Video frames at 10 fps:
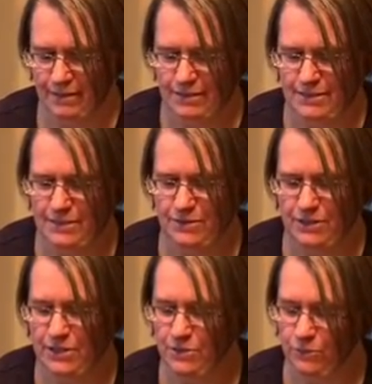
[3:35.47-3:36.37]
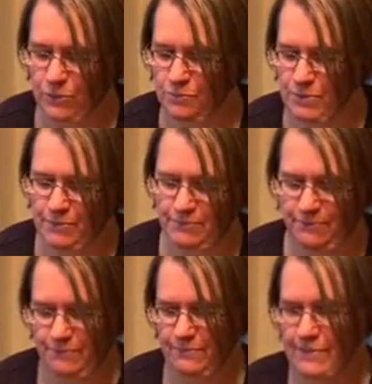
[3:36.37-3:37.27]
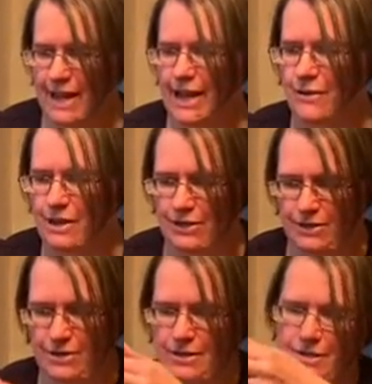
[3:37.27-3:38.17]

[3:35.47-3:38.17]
So you'll get your loop out here.